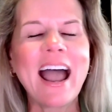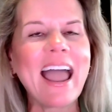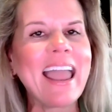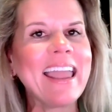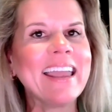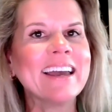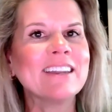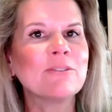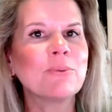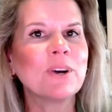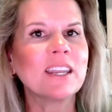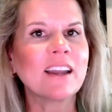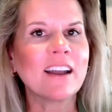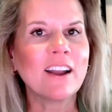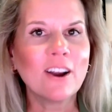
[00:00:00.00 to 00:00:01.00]
And
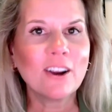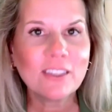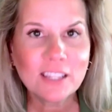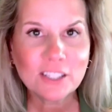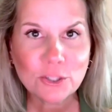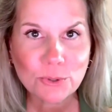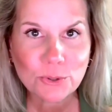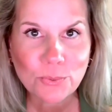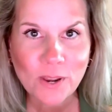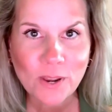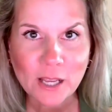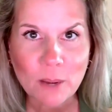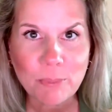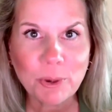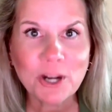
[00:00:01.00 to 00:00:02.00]
when I heard that she was
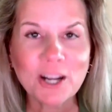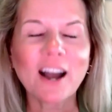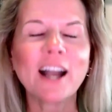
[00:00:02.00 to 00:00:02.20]
writing a book,